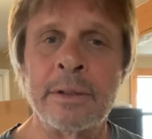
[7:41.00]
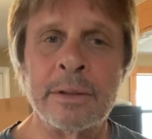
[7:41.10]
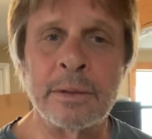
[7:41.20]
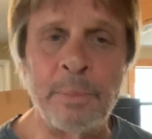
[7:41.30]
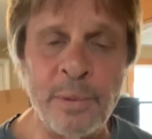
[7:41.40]

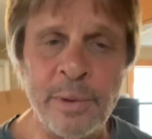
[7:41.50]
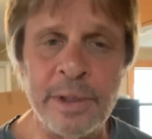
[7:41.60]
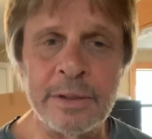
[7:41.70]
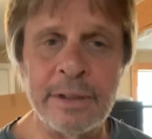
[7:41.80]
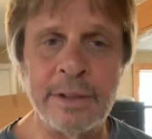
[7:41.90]
The
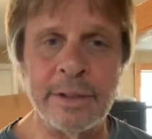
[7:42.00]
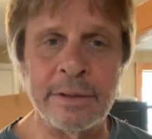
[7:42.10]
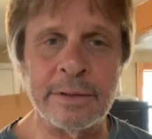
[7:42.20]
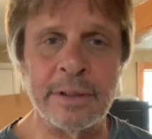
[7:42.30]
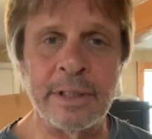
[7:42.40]
point
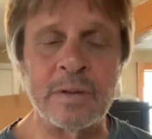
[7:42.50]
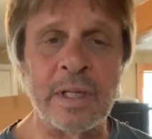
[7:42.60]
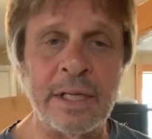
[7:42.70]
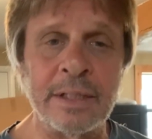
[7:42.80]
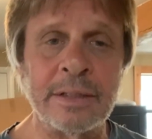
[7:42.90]
is
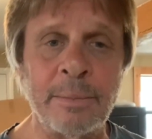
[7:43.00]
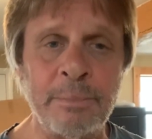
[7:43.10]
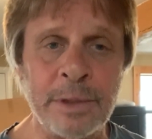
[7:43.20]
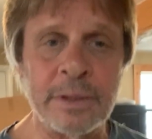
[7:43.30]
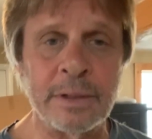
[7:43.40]
that is a
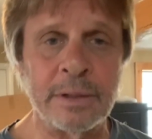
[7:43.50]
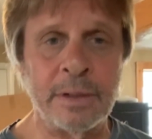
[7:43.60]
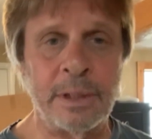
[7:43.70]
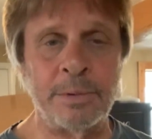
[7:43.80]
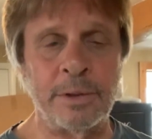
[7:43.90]

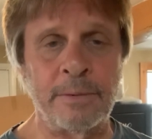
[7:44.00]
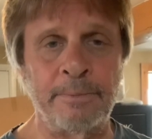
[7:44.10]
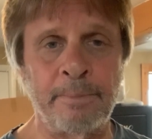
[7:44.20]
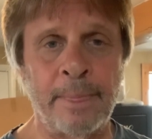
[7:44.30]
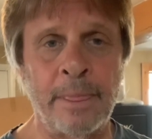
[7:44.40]
misconception.
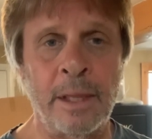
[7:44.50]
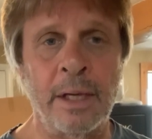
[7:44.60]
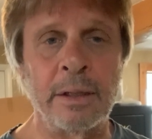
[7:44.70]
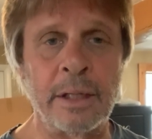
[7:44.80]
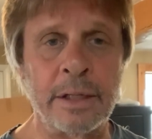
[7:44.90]

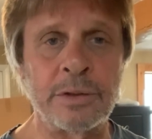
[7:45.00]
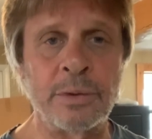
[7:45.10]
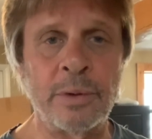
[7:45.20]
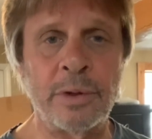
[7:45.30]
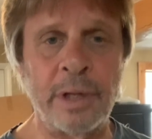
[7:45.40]

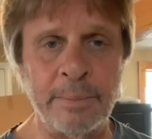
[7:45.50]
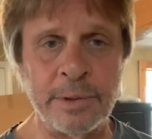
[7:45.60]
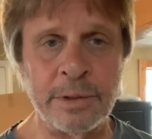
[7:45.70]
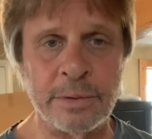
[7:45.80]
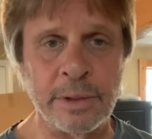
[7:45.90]

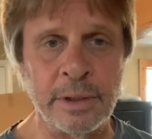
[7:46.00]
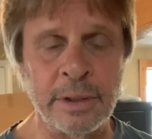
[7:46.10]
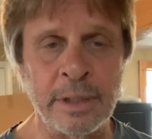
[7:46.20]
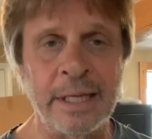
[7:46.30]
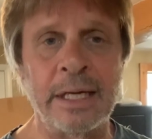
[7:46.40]
Electrochemistry
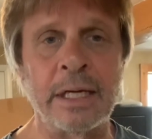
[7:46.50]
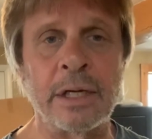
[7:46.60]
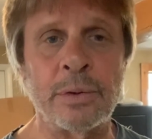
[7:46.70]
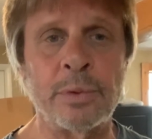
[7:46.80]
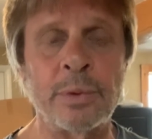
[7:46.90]

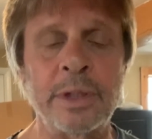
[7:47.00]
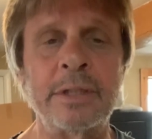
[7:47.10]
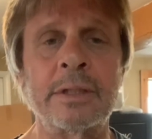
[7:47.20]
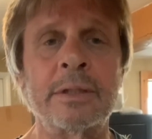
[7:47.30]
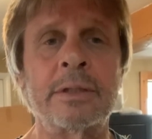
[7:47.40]

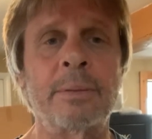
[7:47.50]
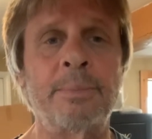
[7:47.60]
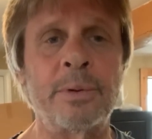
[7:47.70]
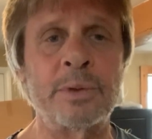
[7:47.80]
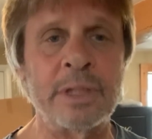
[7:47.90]
increases the
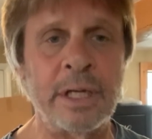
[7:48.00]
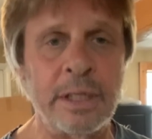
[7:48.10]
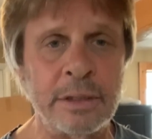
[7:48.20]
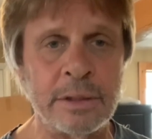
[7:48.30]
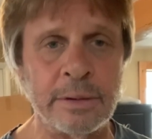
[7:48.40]

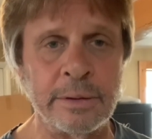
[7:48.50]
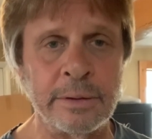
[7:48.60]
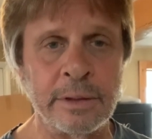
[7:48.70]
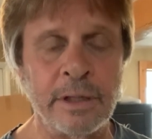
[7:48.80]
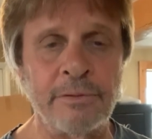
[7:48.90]
potential
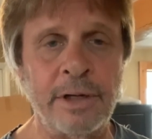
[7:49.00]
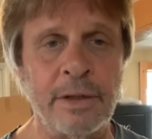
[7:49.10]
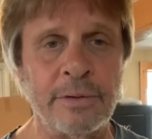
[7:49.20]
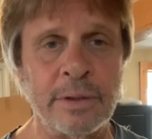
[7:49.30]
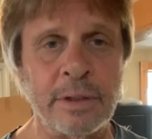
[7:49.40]
of
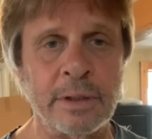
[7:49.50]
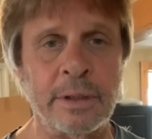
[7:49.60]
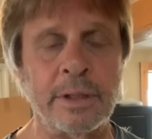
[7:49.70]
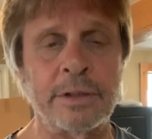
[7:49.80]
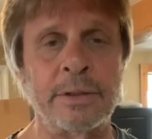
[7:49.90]
everything that
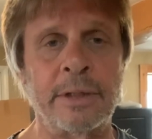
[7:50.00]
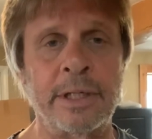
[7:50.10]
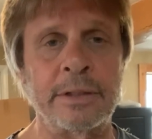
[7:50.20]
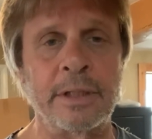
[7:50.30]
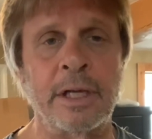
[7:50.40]

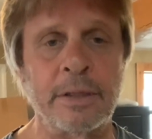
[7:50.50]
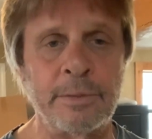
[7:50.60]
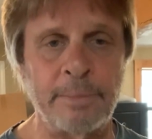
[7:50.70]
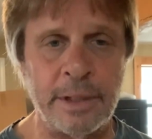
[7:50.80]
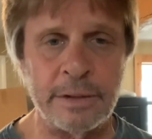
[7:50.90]
electrolyzes it. It
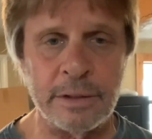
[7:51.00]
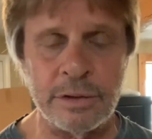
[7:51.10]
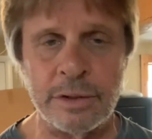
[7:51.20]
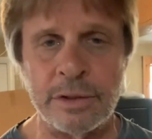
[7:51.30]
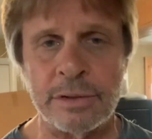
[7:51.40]
makes it
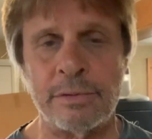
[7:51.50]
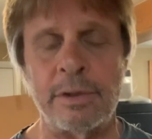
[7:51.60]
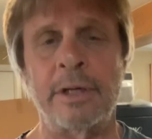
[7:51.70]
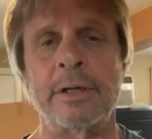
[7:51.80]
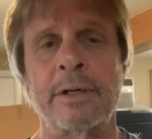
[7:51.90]

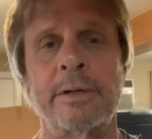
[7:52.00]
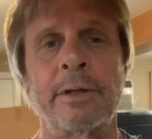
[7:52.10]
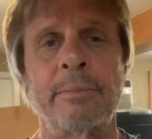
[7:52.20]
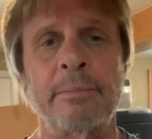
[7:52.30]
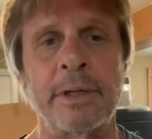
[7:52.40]
stronger.
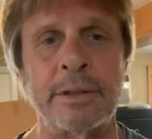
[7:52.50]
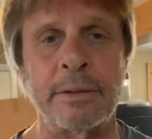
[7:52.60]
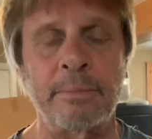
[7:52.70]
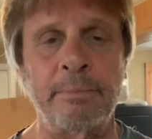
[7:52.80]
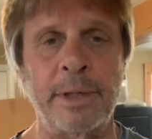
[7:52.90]
It makes it
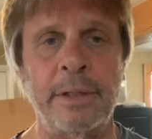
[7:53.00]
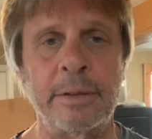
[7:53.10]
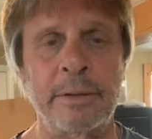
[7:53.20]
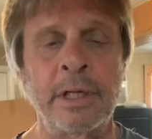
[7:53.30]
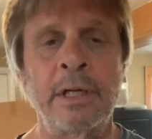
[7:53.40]
better.
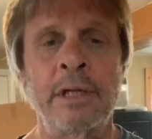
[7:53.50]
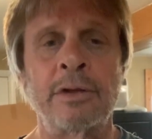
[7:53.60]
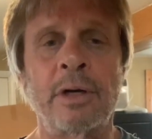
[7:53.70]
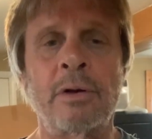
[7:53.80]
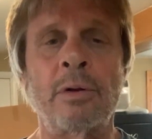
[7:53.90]

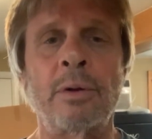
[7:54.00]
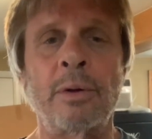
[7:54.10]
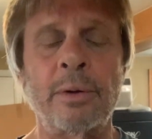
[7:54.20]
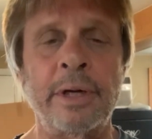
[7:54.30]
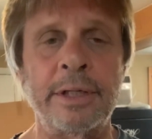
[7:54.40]
The
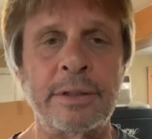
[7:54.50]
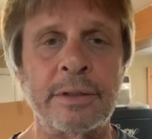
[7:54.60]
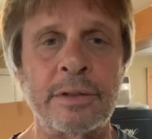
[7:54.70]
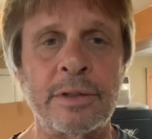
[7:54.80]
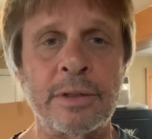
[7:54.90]
chlorides
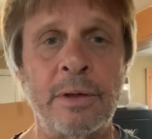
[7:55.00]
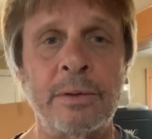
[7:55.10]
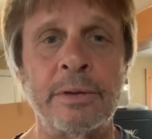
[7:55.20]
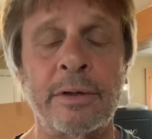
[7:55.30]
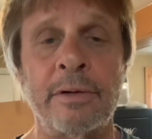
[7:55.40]
in
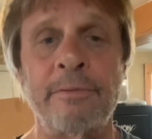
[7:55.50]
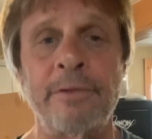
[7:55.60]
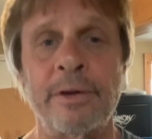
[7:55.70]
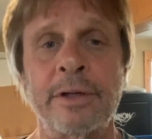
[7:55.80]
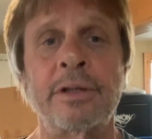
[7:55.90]
salt are
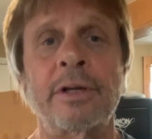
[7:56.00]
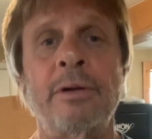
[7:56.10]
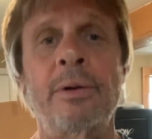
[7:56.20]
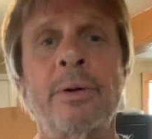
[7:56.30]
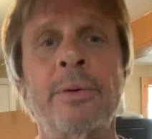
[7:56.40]
converted to
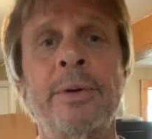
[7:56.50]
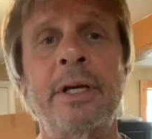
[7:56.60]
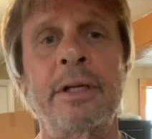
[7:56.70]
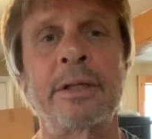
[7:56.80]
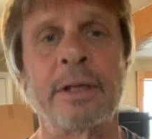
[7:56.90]

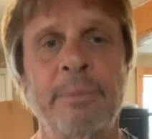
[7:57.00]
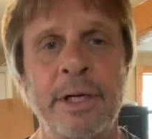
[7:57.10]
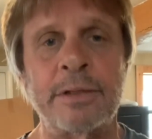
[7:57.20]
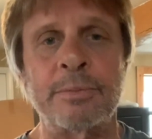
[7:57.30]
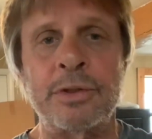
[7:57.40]
chlorine. It
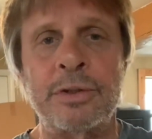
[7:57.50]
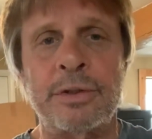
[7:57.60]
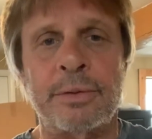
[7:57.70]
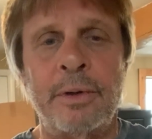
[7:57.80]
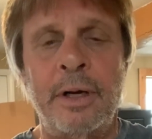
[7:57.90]
makes them
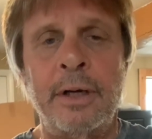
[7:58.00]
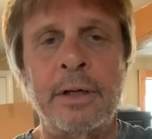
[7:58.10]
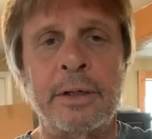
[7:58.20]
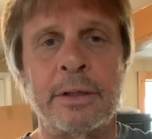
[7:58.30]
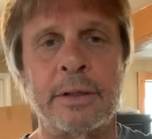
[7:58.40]

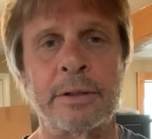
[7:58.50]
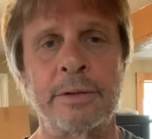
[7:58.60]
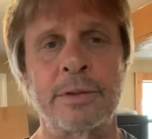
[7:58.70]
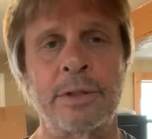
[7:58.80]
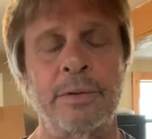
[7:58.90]
stronger.
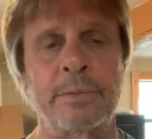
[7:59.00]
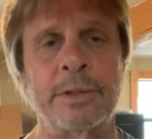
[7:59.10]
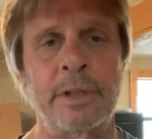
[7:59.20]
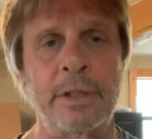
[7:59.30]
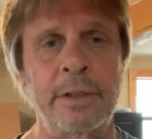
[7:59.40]
You see what I'm
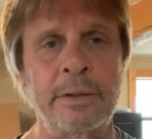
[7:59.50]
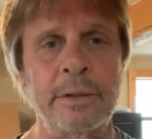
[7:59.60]
saying?